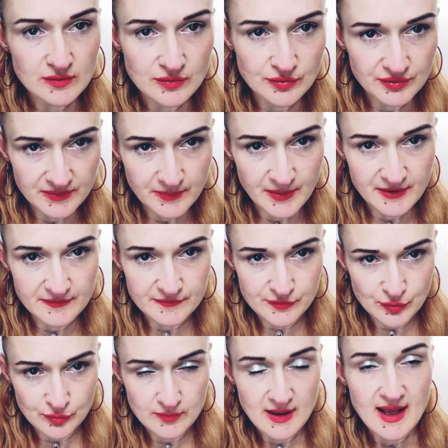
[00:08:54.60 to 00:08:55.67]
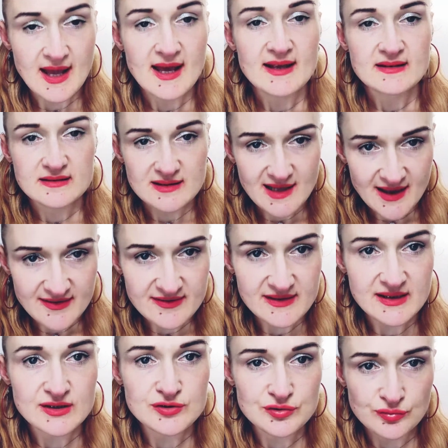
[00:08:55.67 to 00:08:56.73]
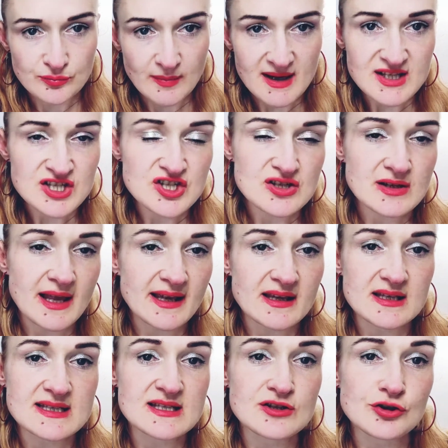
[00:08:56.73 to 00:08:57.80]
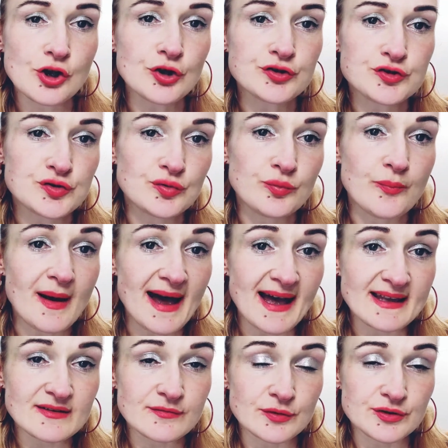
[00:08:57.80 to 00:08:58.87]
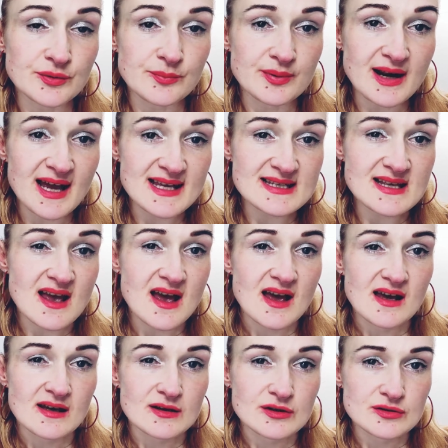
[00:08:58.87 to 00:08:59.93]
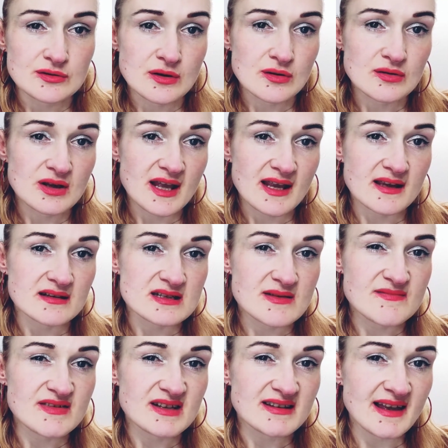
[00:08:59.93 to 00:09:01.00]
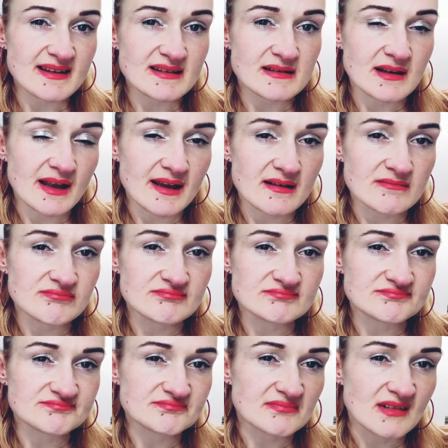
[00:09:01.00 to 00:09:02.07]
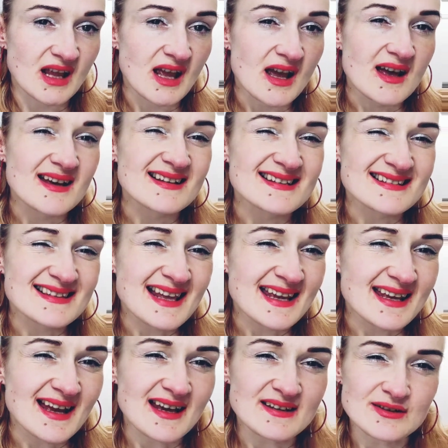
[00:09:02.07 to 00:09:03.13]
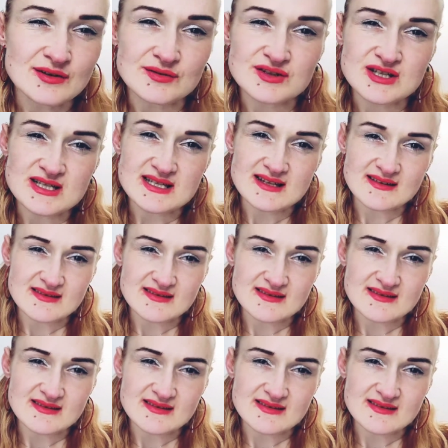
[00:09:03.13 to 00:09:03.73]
good perfume. Nothing too much, like it's not too bad for the price, you know, like something that like I don't know, just